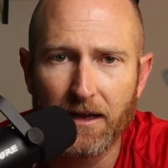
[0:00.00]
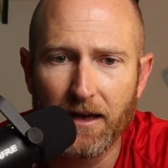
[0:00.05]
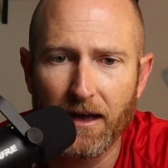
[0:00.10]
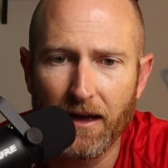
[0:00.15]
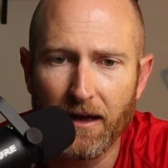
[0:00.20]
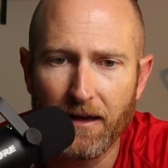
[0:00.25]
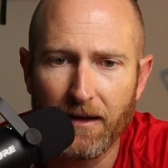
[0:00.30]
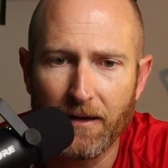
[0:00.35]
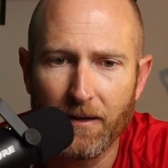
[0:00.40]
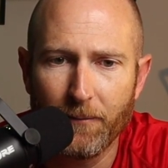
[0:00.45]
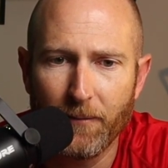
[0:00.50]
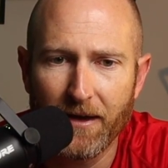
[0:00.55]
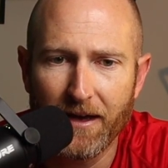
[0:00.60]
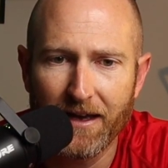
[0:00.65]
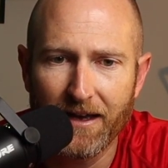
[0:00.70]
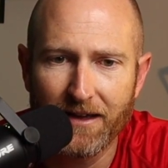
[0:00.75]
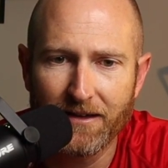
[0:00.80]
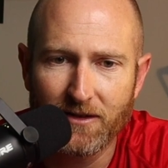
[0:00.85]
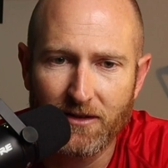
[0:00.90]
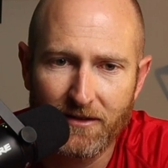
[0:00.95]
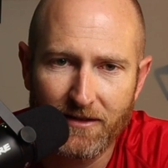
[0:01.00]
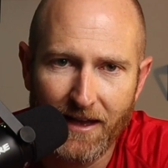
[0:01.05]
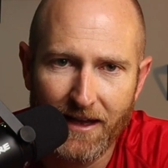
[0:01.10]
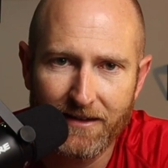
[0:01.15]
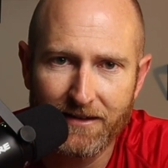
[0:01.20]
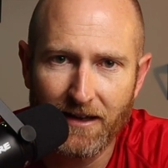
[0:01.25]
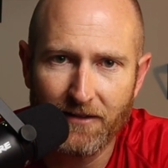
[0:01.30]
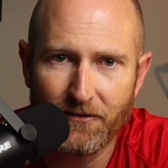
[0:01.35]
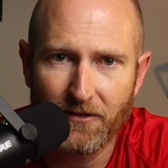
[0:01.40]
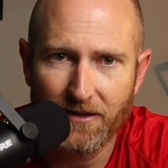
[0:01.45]
and so that
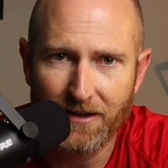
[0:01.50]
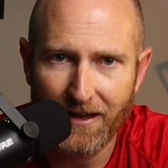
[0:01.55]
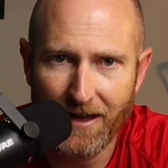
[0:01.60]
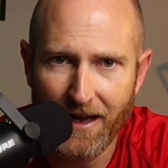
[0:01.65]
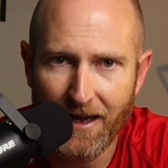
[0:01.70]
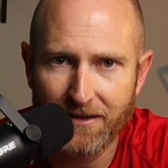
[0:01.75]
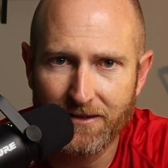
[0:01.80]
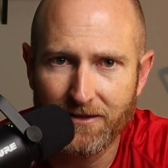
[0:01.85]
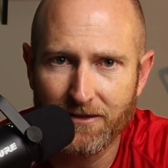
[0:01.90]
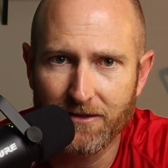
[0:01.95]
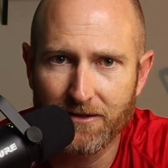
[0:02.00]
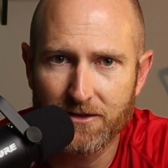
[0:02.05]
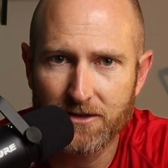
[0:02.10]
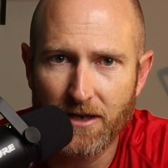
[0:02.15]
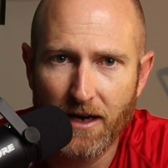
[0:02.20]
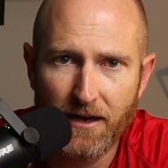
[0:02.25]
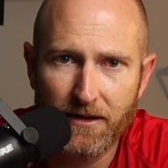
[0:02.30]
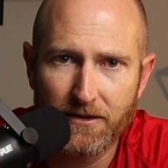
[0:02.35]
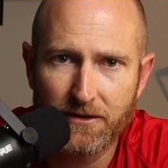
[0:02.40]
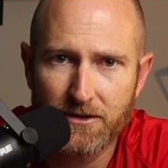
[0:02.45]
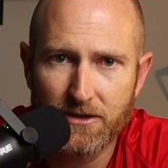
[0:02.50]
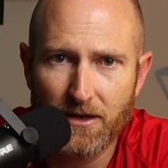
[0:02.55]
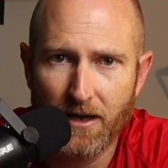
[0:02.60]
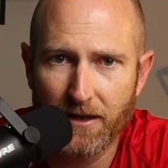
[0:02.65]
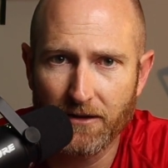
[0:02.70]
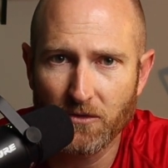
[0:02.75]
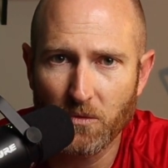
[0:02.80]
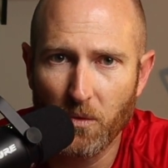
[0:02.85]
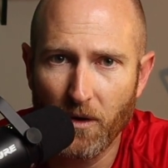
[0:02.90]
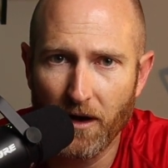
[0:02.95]
definitely adds to the challenge
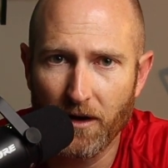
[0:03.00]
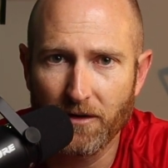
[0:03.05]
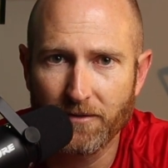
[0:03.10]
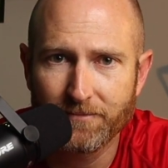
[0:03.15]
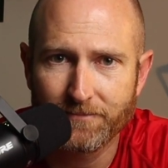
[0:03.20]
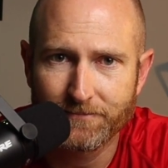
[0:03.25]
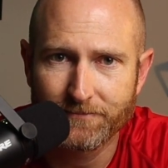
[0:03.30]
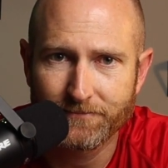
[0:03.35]
as well.